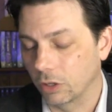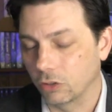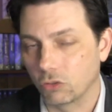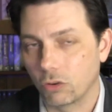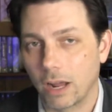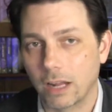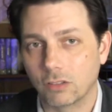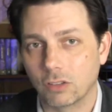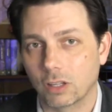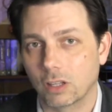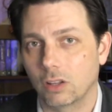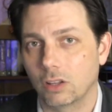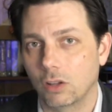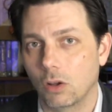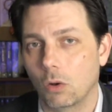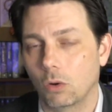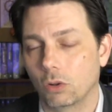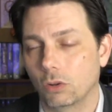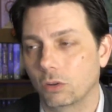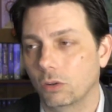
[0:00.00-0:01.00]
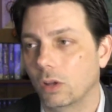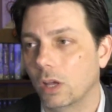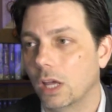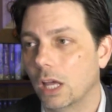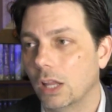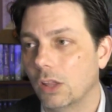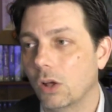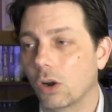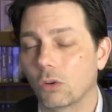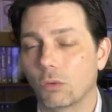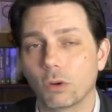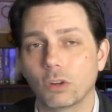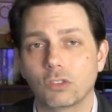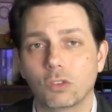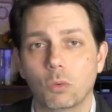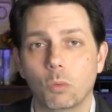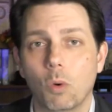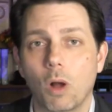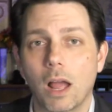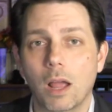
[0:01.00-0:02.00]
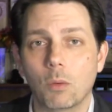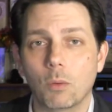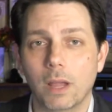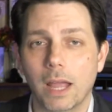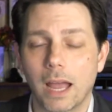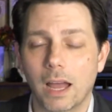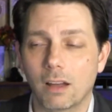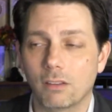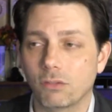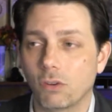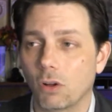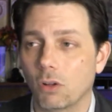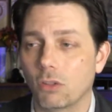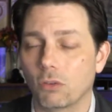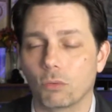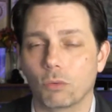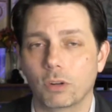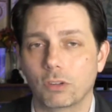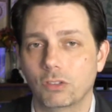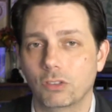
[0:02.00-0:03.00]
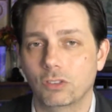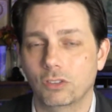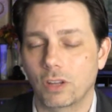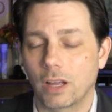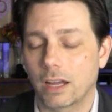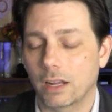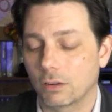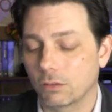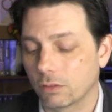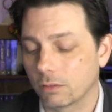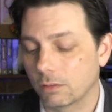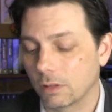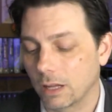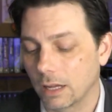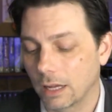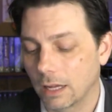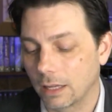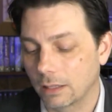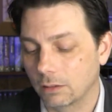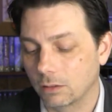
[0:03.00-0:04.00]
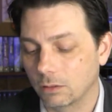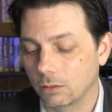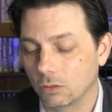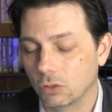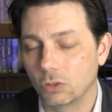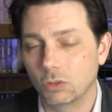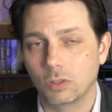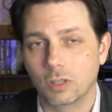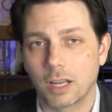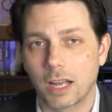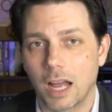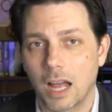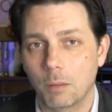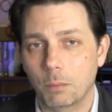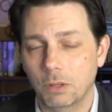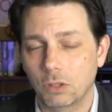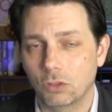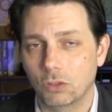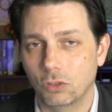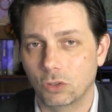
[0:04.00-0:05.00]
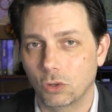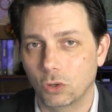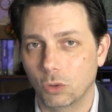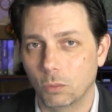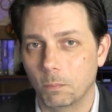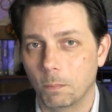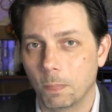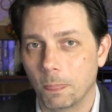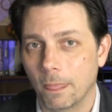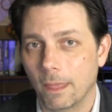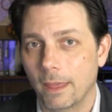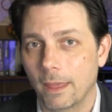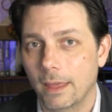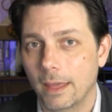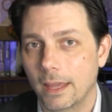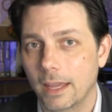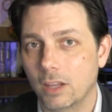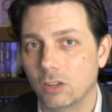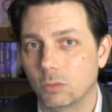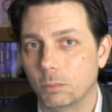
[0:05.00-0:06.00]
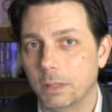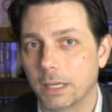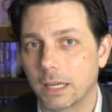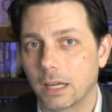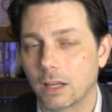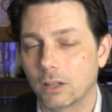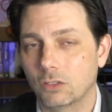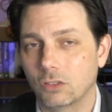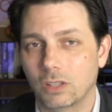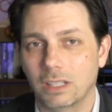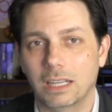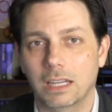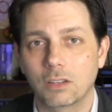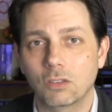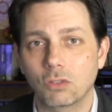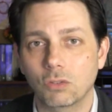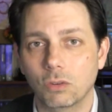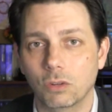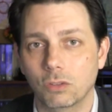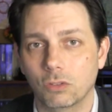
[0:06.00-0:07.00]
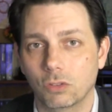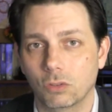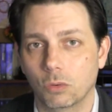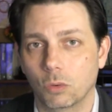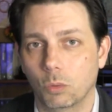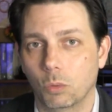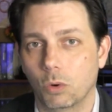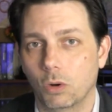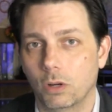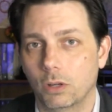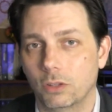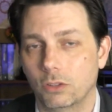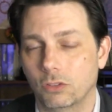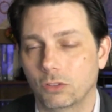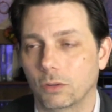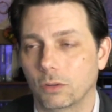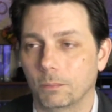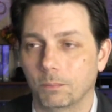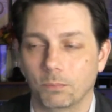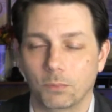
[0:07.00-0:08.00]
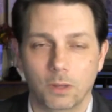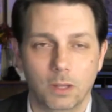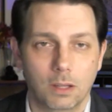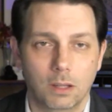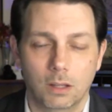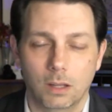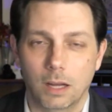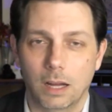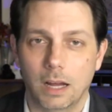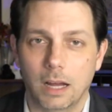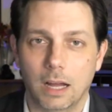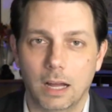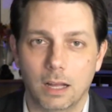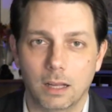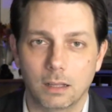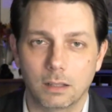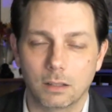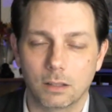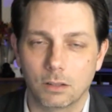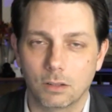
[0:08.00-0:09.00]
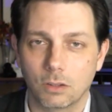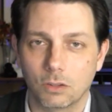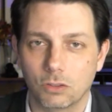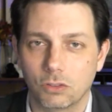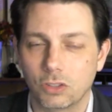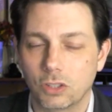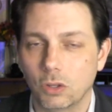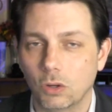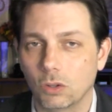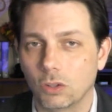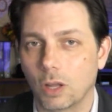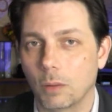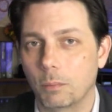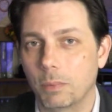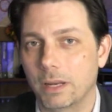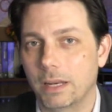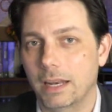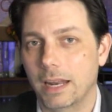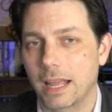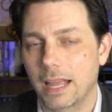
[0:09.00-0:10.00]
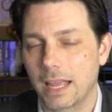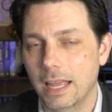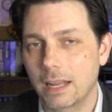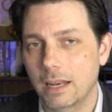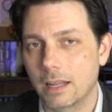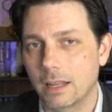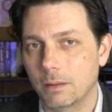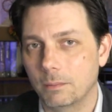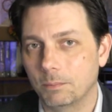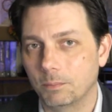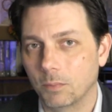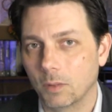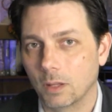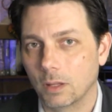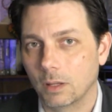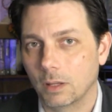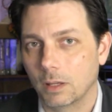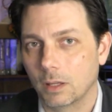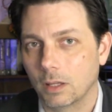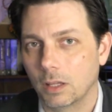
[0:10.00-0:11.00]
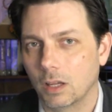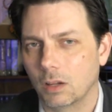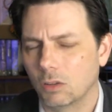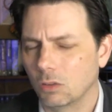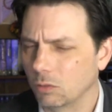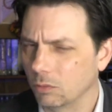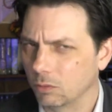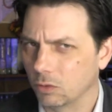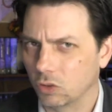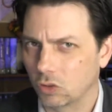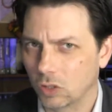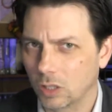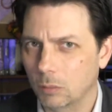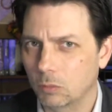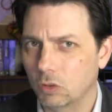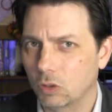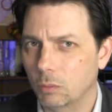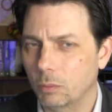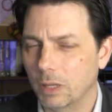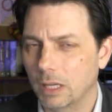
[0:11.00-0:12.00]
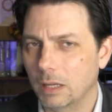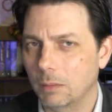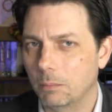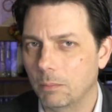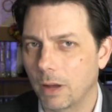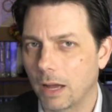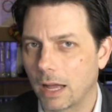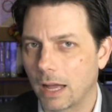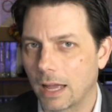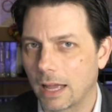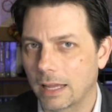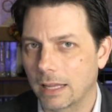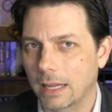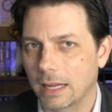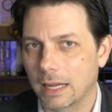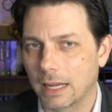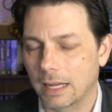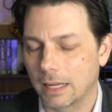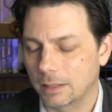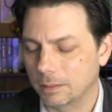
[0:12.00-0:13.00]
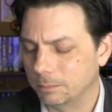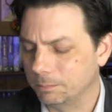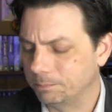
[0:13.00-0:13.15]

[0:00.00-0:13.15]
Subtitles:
tragic. And the only reason why we have all the riches out of Tutankhamun's tomb is because the entrance was sealed up and hidden. Seems to be by